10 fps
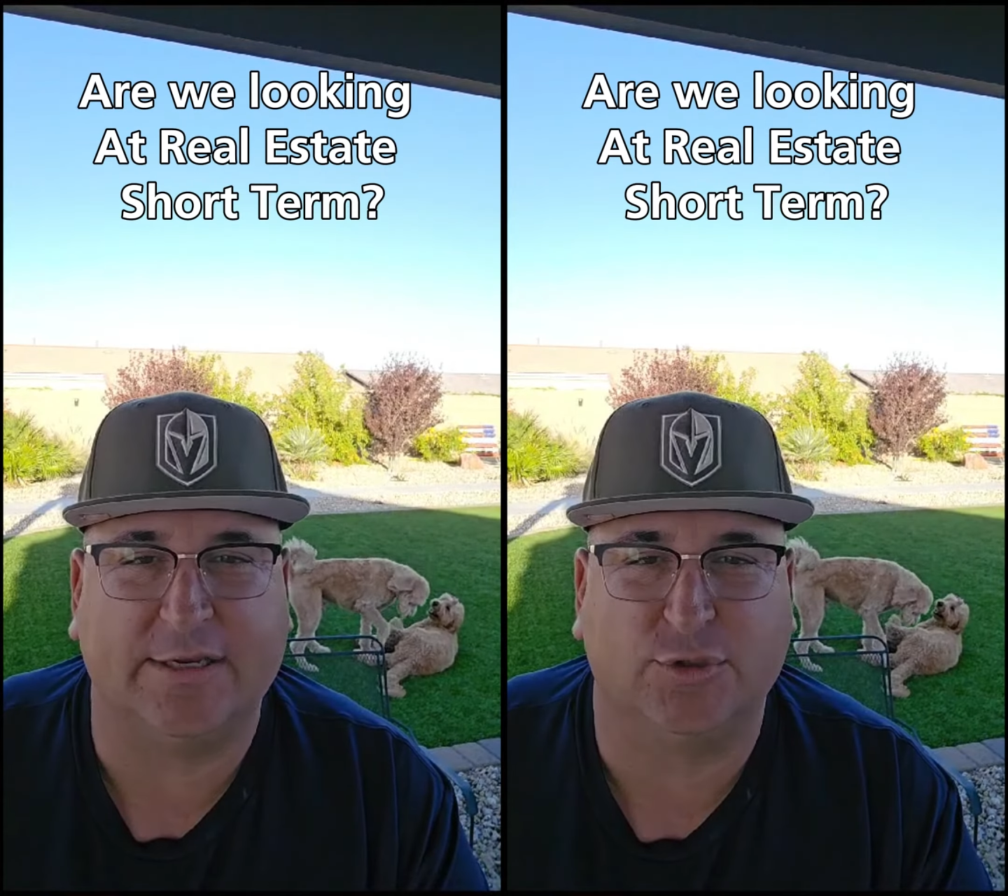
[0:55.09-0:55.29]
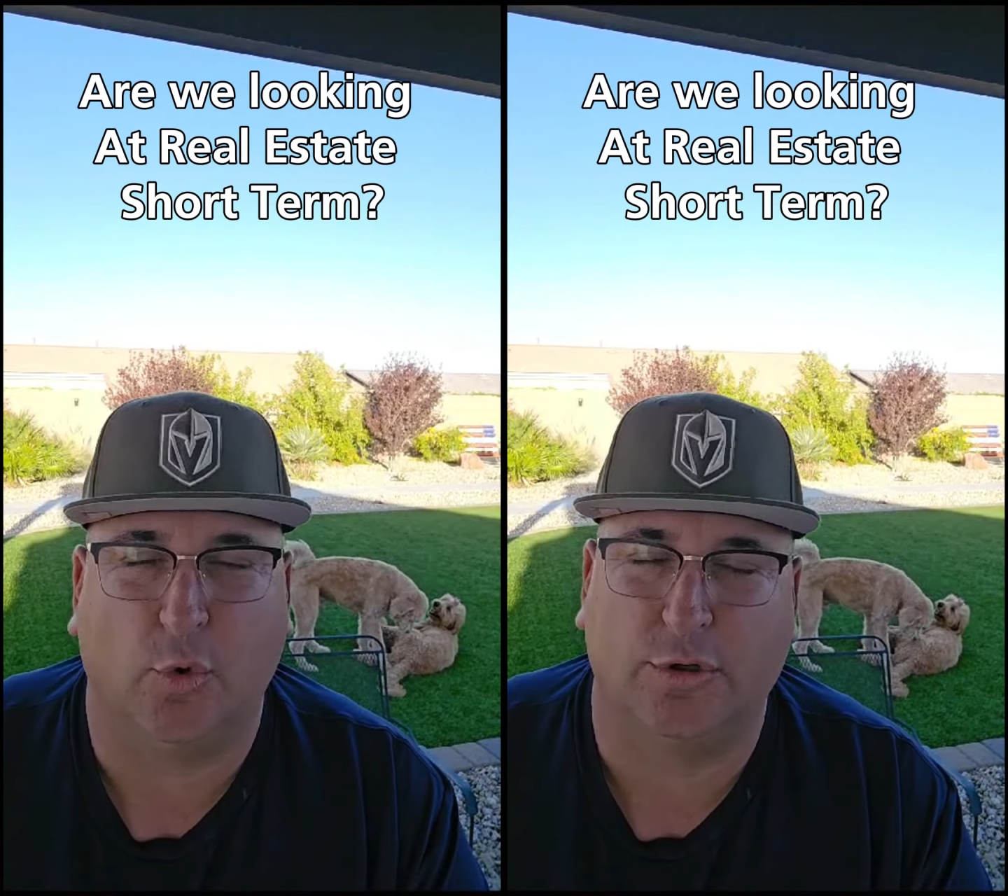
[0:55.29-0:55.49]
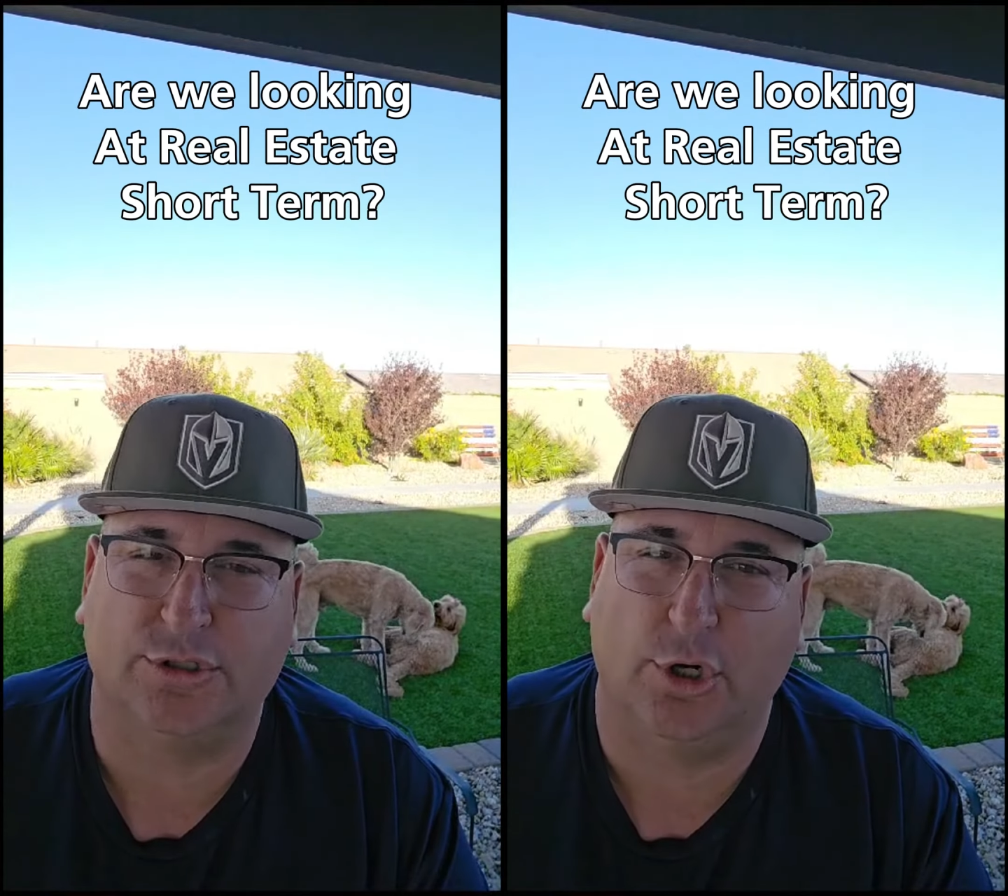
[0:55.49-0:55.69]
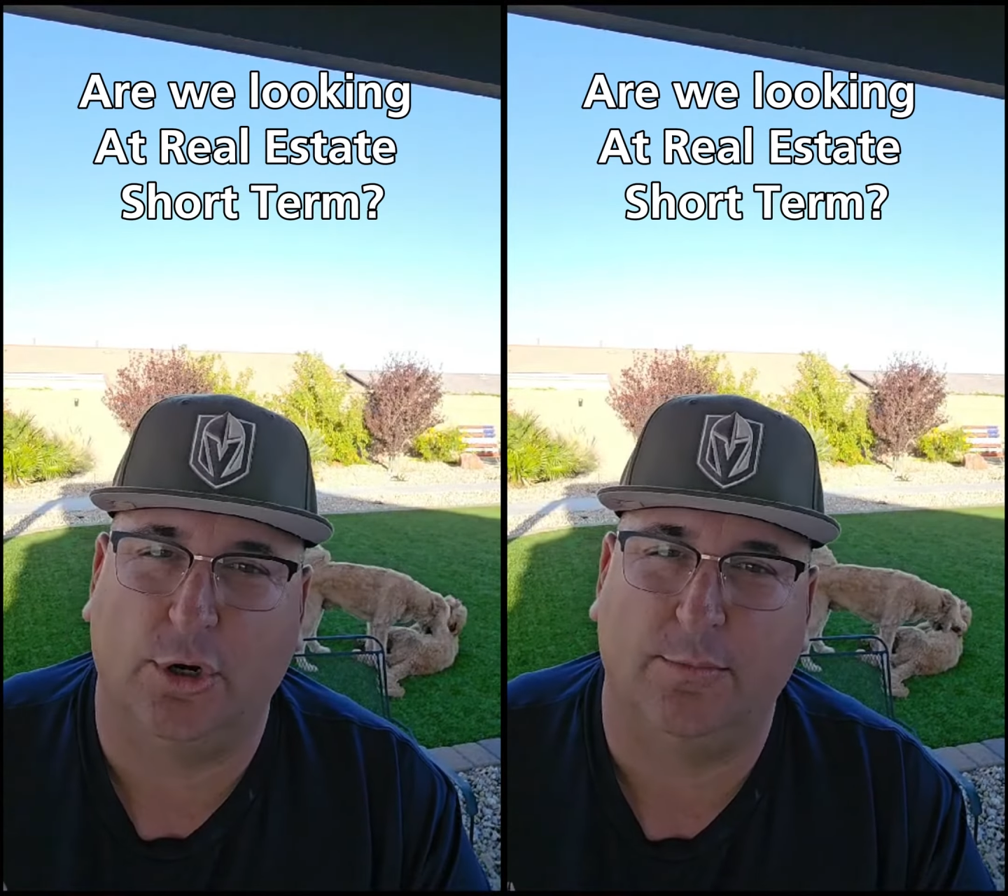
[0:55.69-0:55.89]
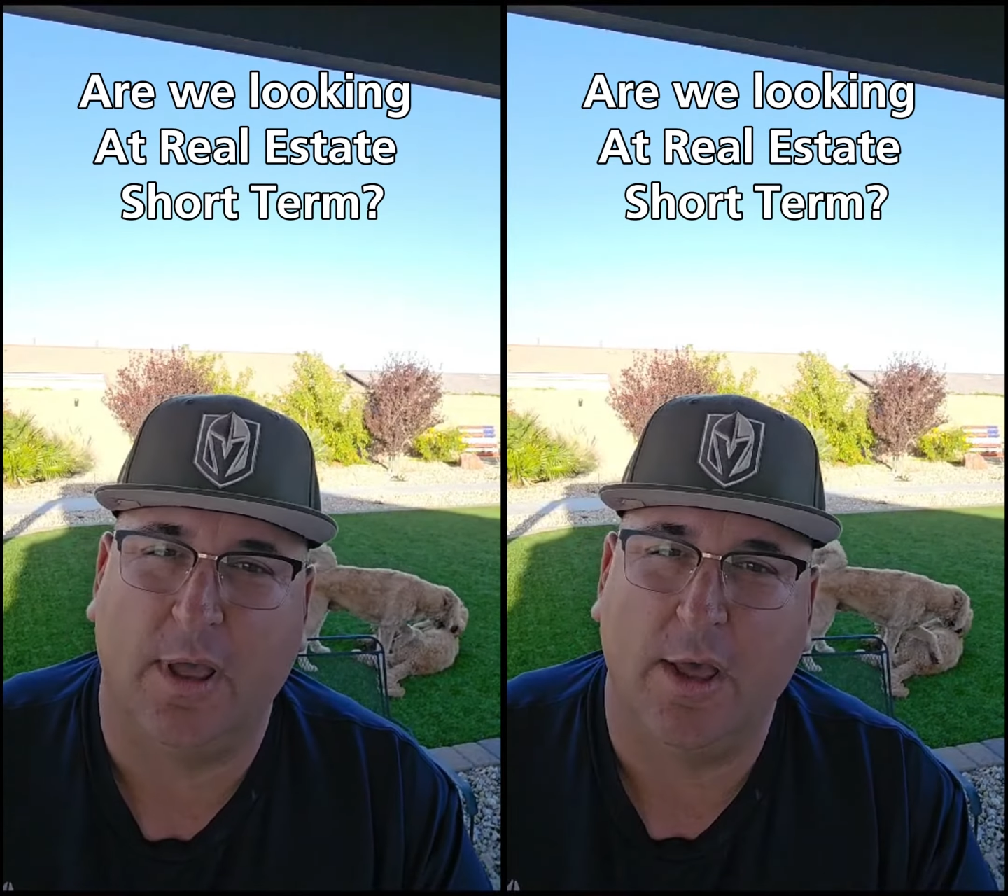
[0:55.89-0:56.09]

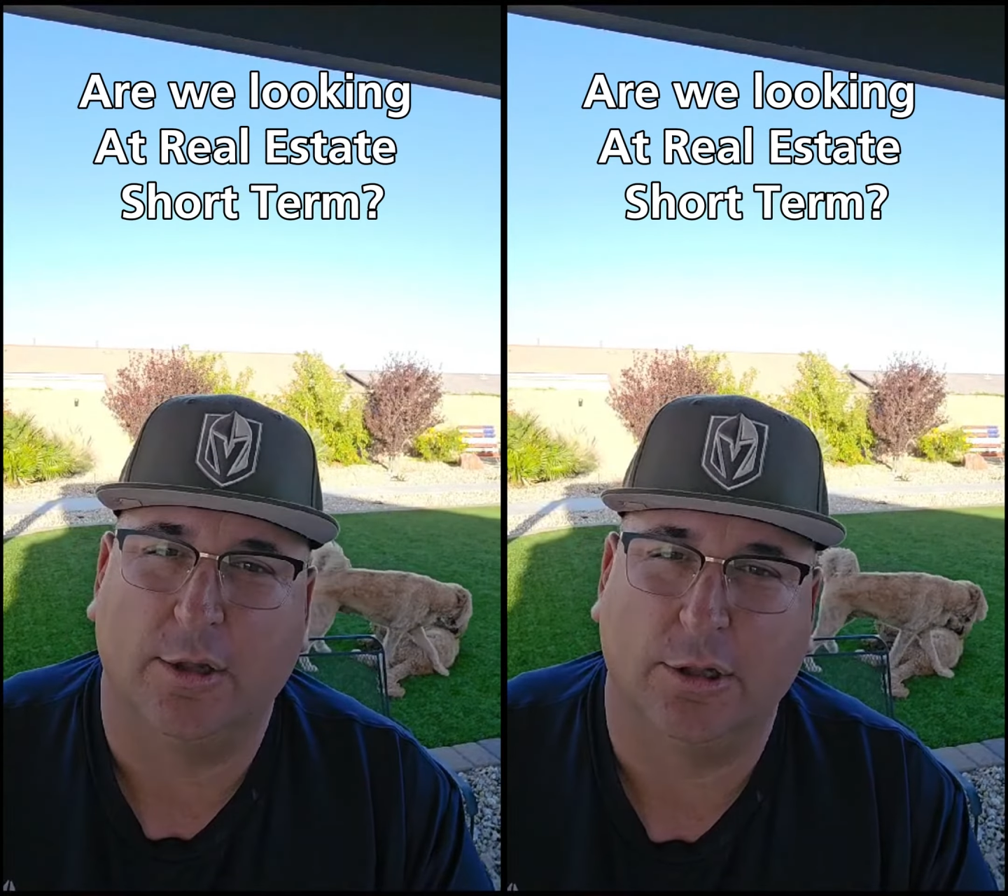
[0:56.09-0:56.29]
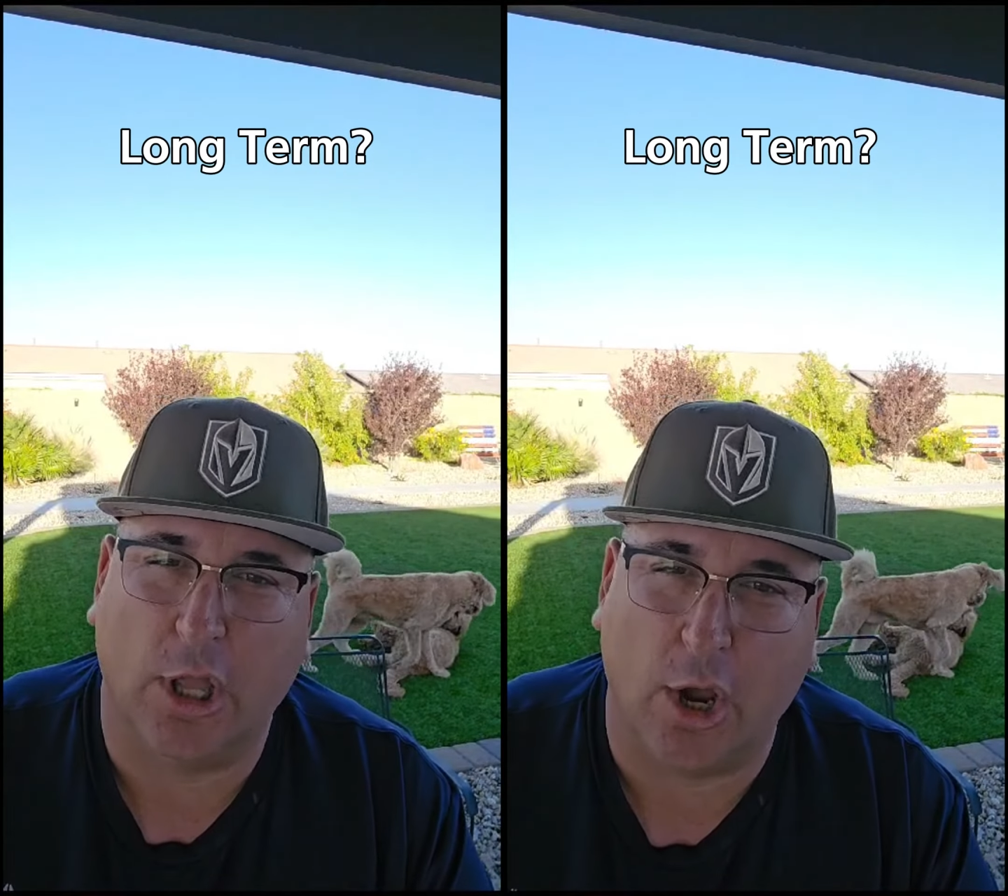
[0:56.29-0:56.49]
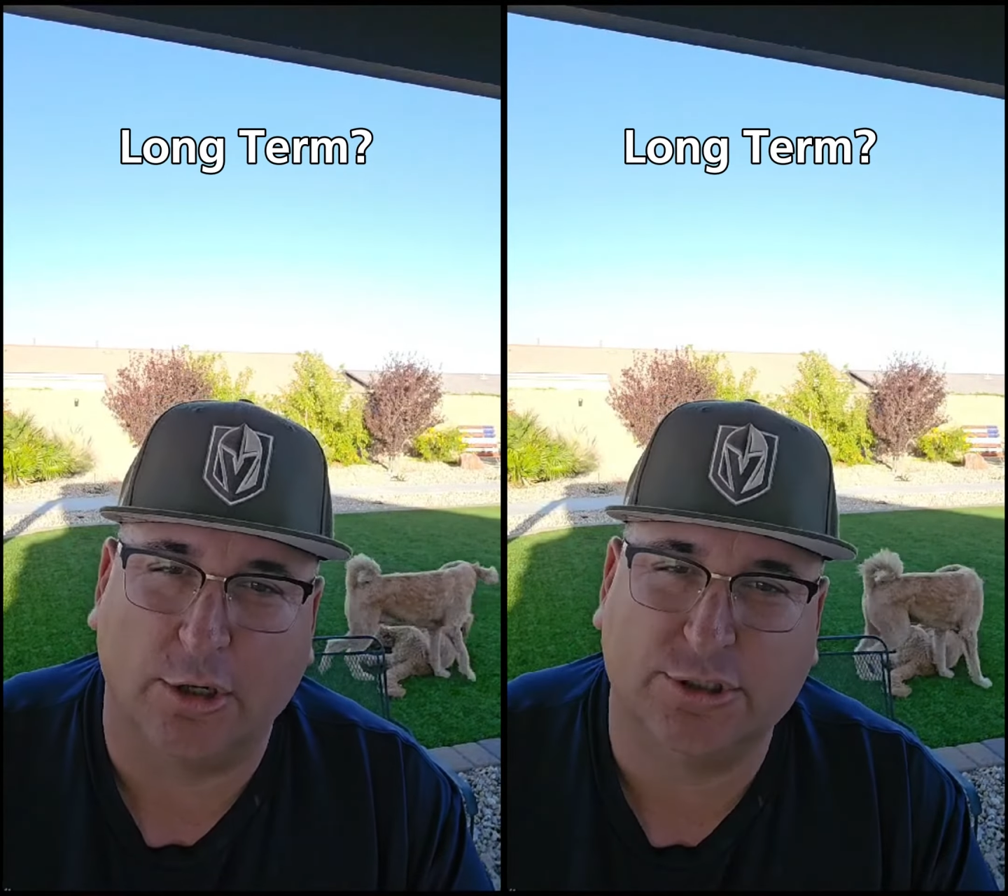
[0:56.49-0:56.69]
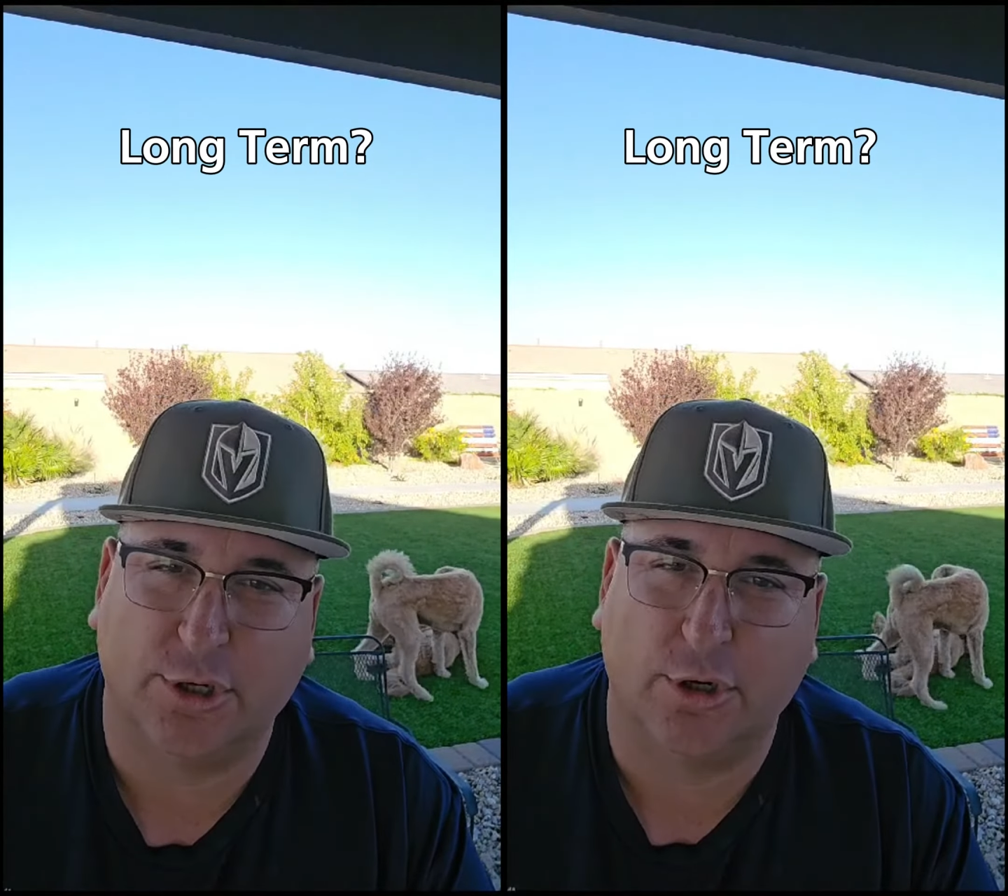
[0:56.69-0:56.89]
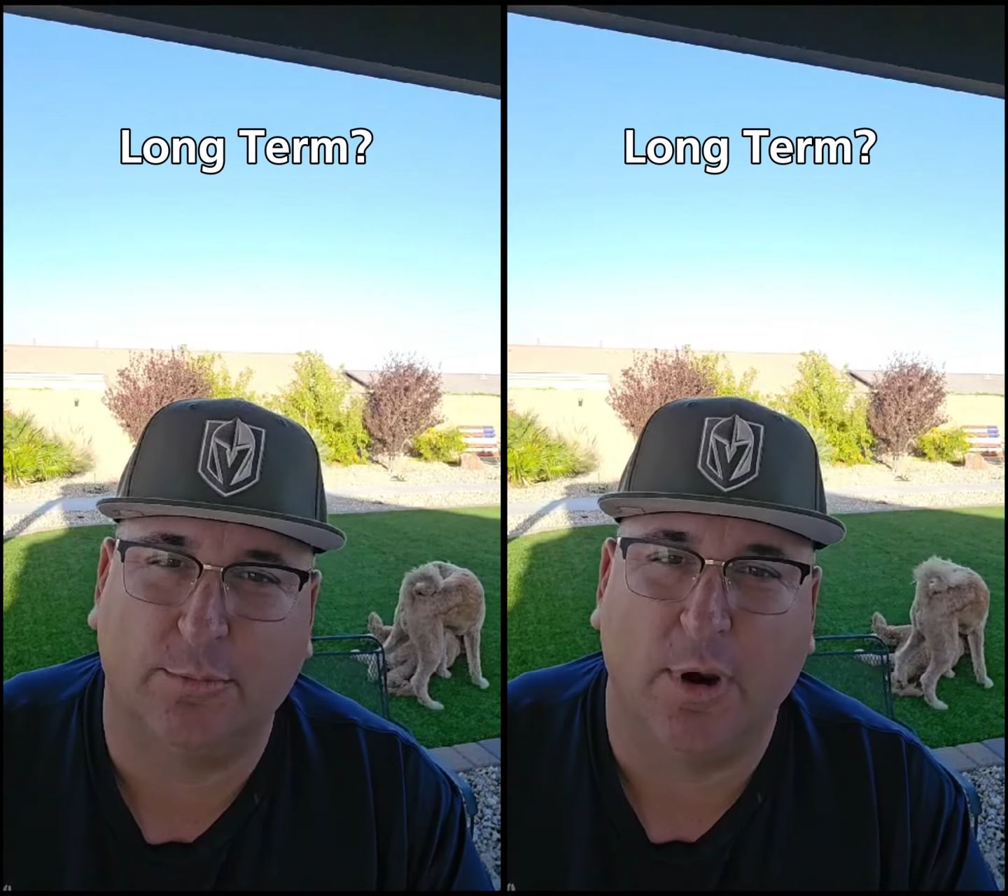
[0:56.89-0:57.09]
short-term,
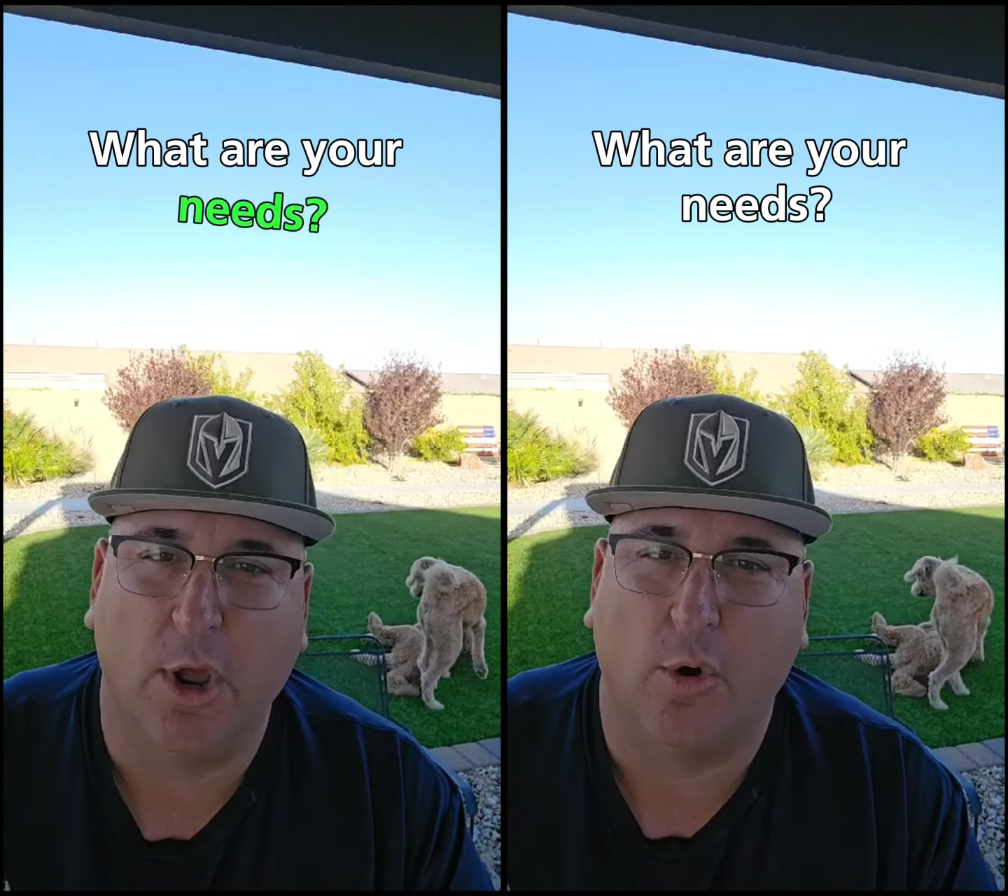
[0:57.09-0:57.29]
long-term?